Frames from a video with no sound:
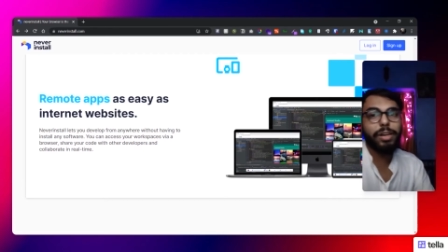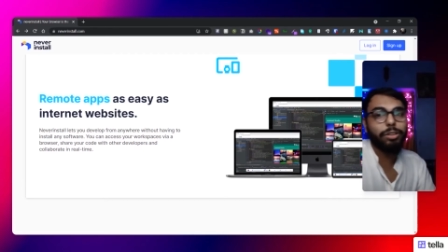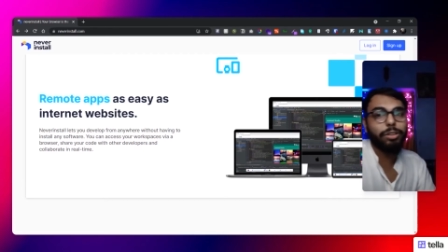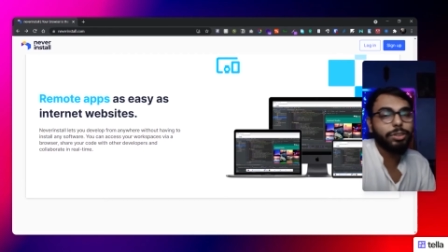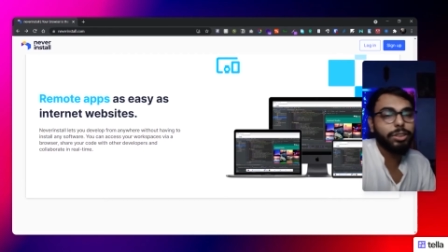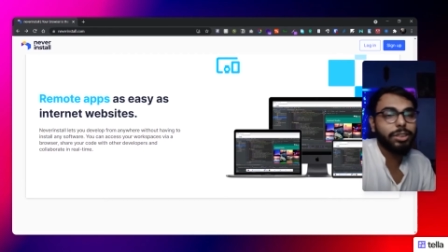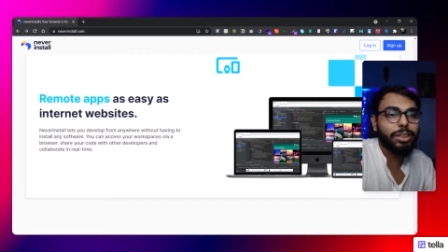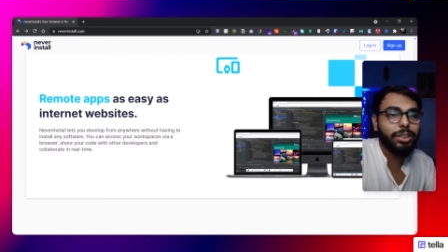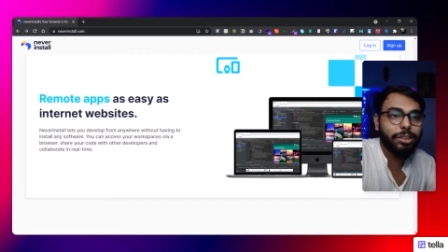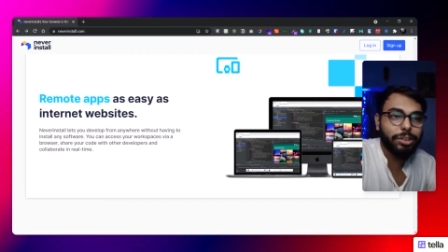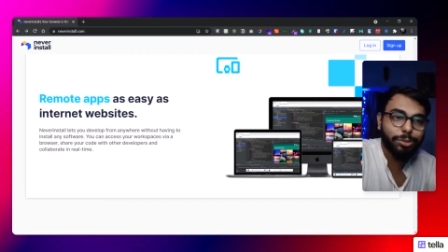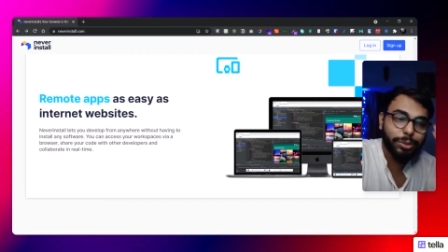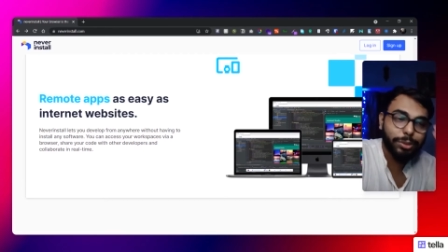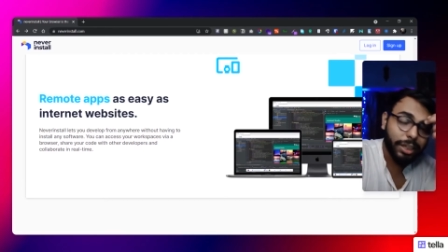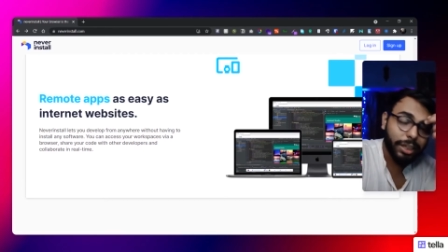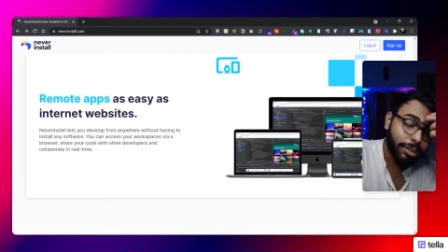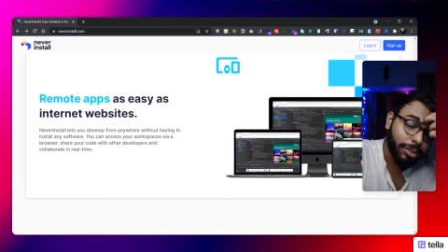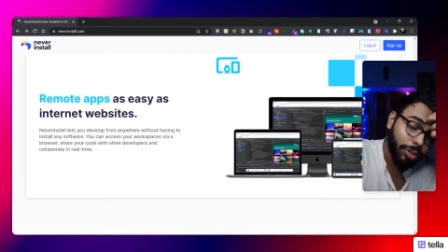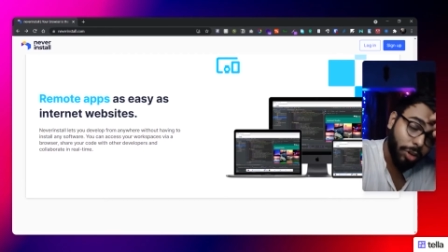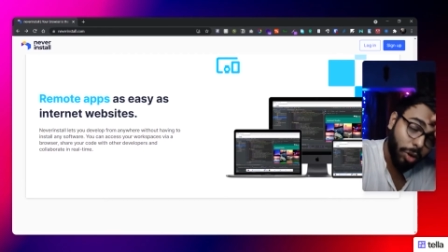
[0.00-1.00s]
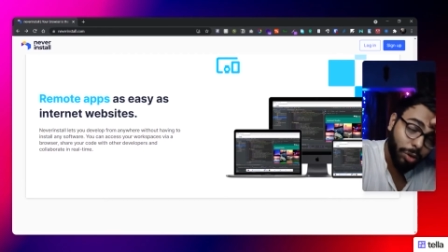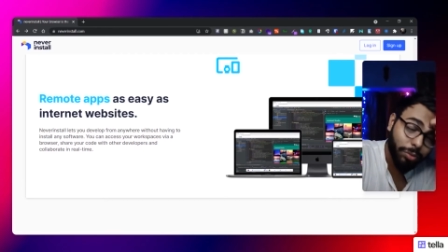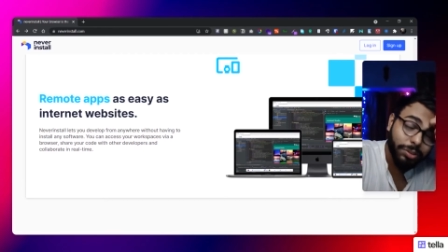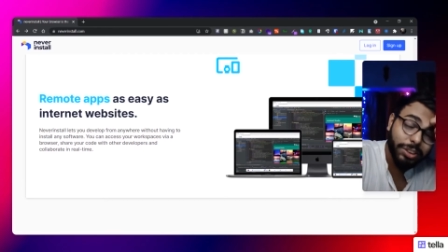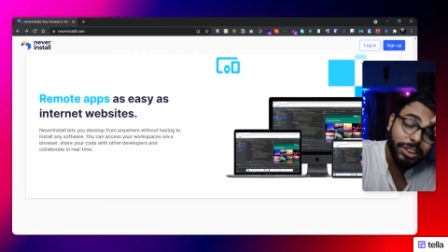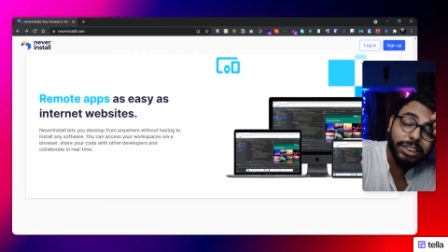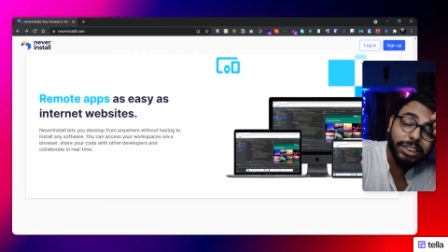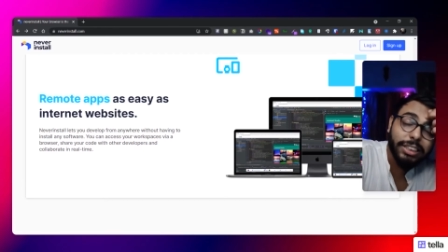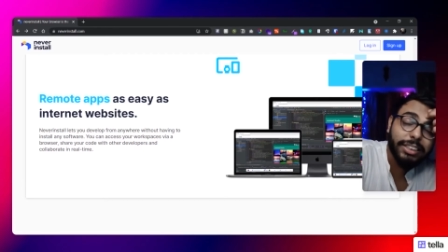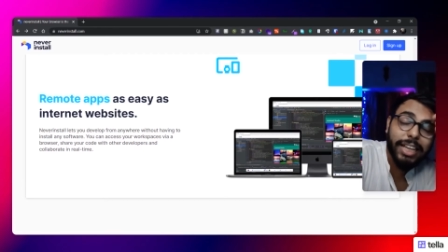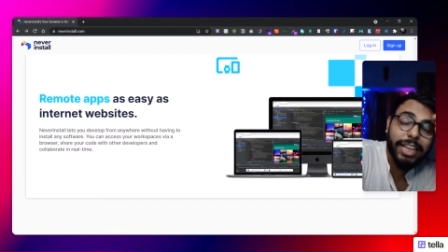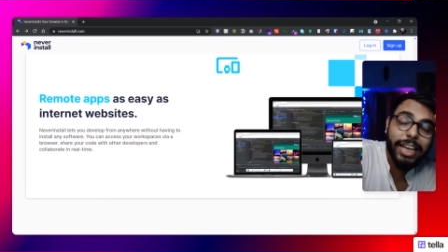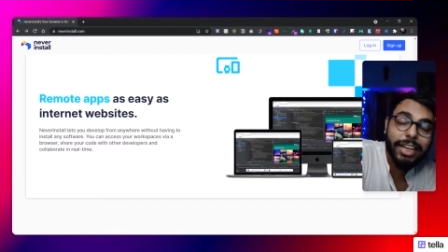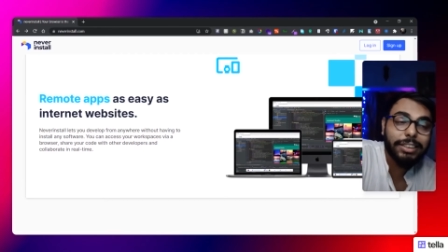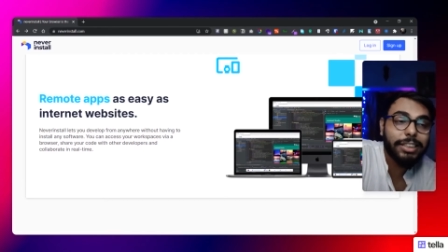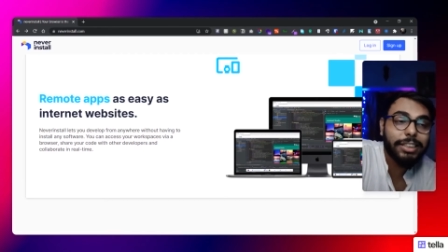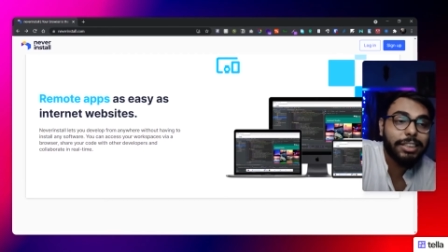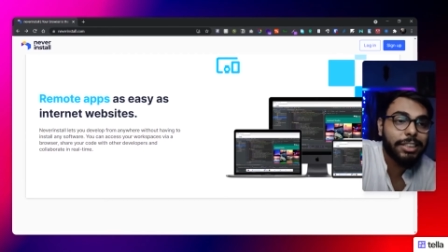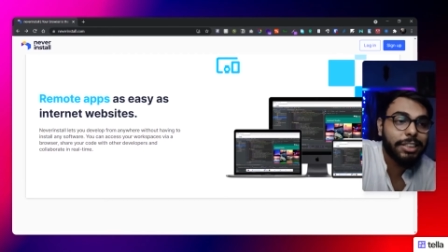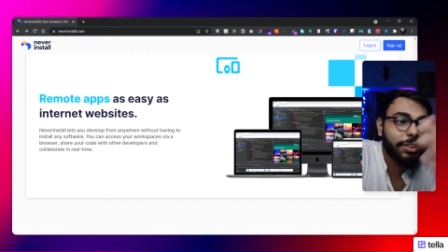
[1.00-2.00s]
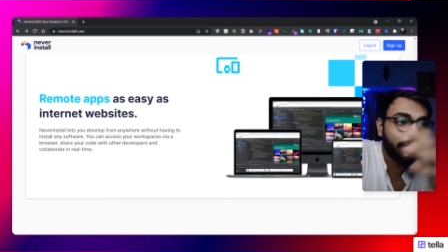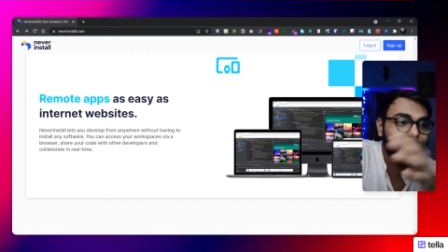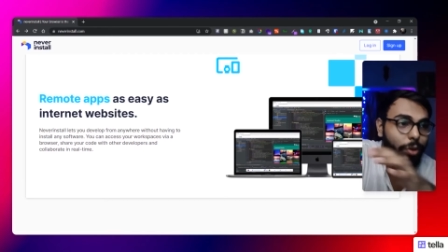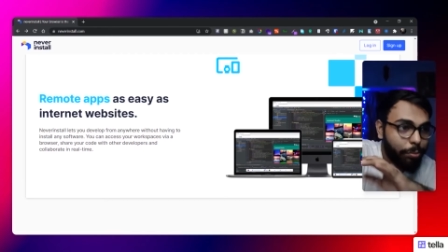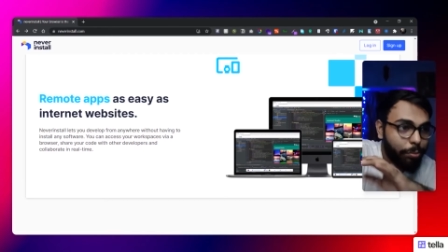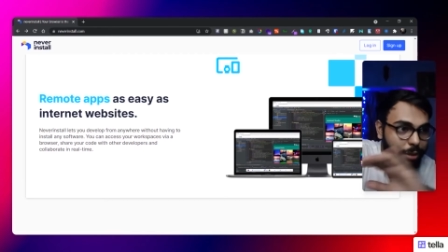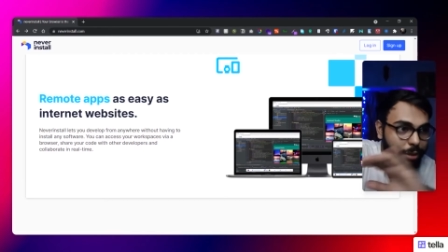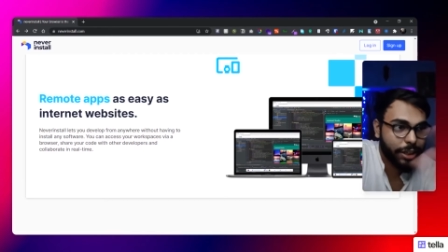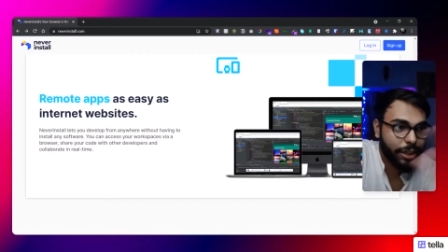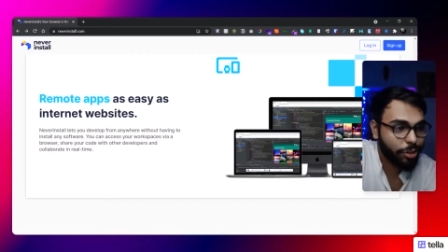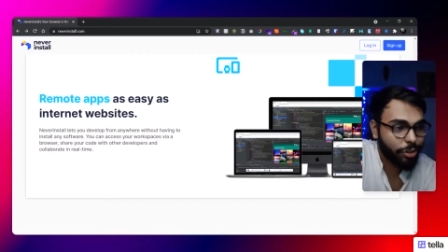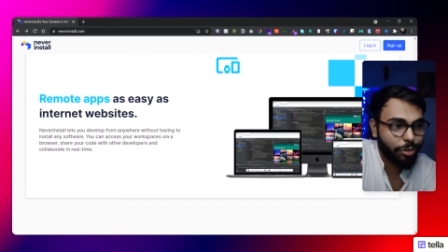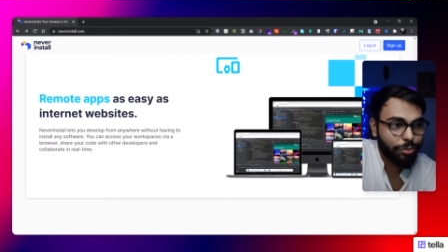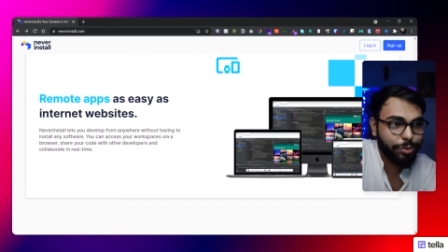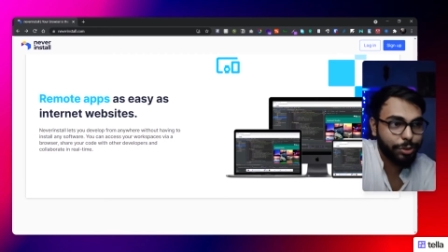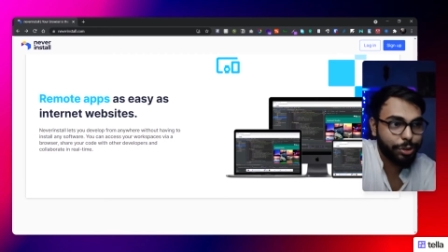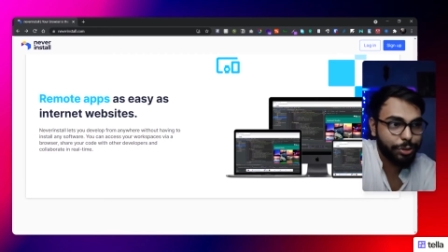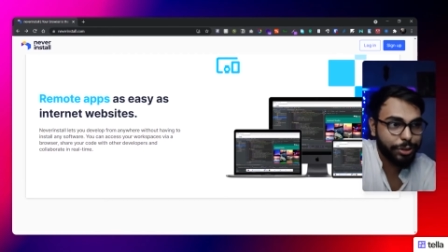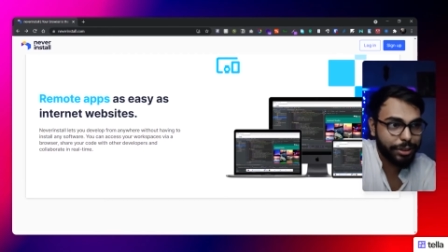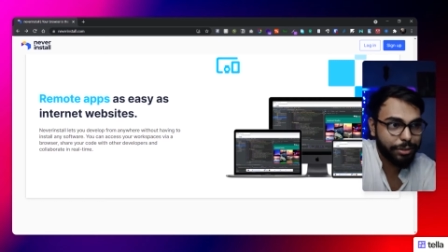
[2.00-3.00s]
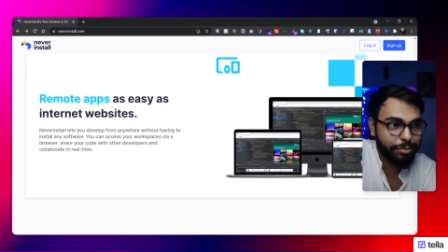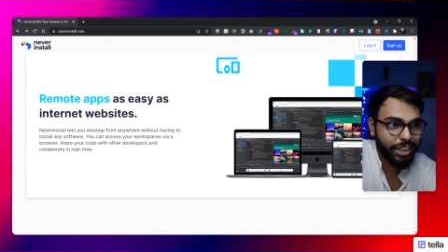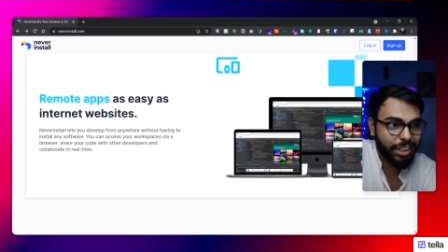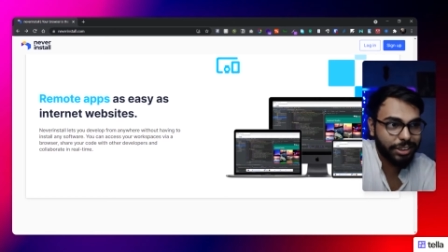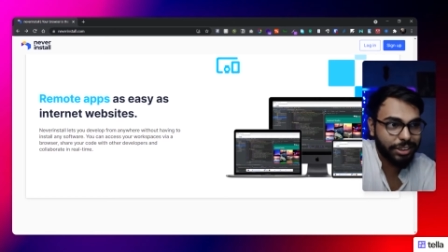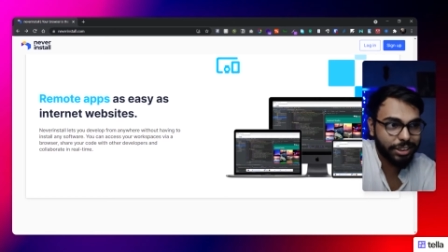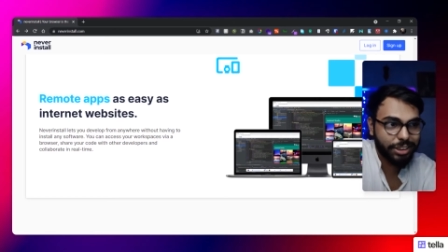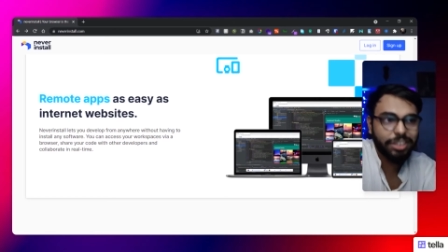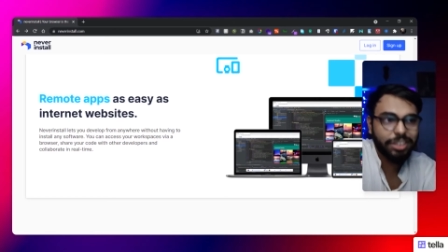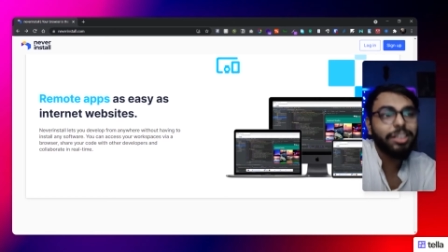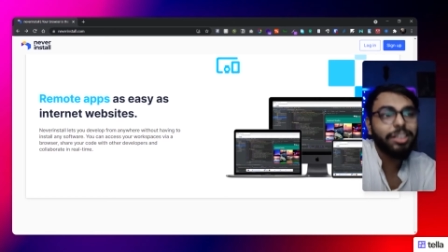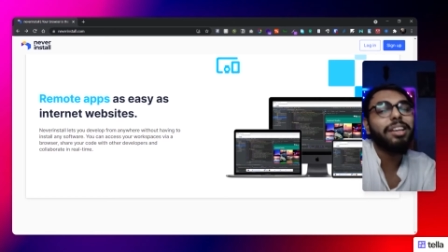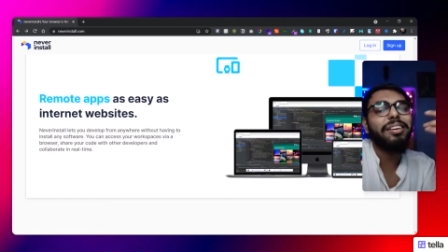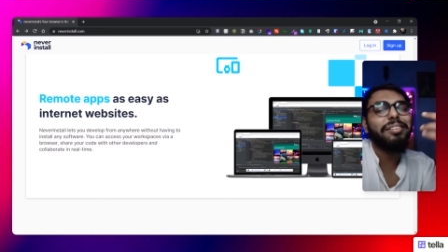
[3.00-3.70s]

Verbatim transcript: browser, you can obviously access it from any of your devices